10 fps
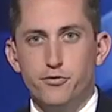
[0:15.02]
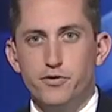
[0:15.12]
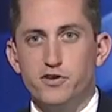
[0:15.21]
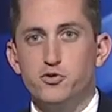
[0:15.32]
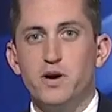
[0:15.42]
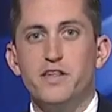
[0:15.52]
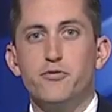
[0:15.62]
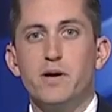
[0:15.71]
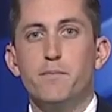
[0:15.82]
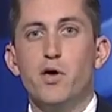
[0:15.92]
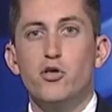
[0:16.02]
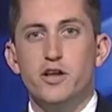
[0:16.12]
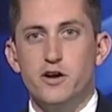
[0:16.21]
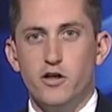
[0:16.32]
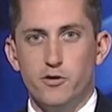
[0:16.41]
through the $23
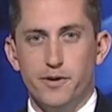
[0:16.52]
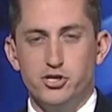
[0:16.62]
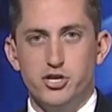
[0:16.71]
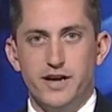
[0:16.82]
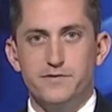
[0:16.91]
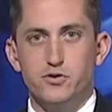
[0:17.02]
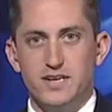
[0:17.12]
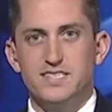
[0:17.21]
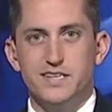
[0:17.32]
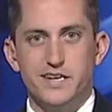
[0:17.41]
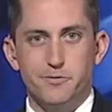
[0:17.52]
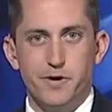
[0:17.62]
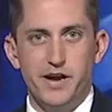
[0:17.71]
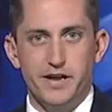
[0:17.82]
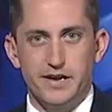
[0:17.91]
million budget after its second
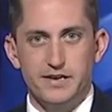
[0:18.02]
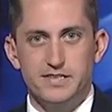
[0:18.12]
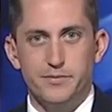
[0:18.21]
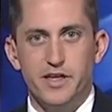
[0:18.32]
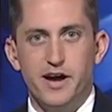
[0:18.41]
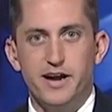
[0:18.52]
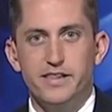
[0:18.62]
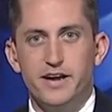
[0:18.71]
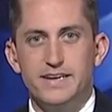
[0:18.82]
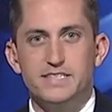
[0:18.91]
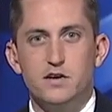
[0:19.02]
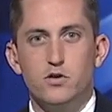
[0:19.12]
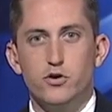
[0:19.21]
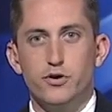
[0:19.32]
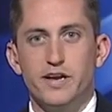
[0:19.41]
reading. Some of the highlights
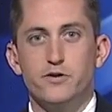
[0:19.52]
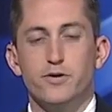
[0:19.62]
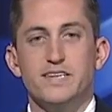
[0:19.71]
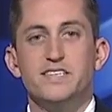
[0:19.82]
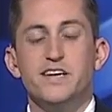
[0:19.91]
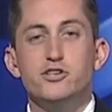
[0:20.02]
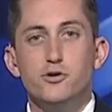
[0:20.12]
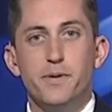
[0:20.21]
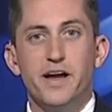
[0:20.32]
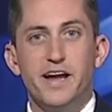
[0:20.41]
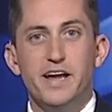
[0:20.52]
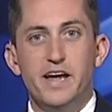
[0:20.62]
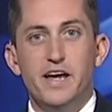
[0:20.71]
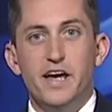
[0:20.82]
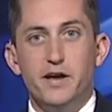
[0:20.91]
include increased teacher pay
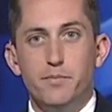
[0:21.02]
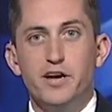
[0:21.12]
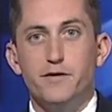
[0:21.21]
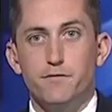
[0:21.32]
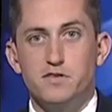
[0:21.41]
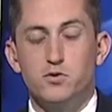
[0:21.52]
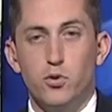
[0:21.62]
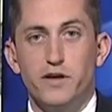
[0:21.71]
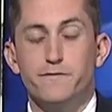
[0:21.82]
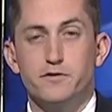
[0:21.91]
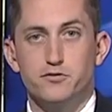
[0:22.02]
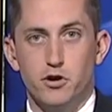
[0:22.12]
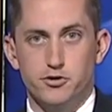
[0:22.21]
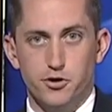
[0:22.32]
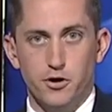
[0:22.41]
and money for school
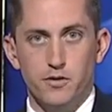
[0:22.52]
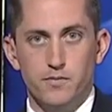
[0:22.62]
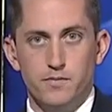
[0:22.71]
infrastructure.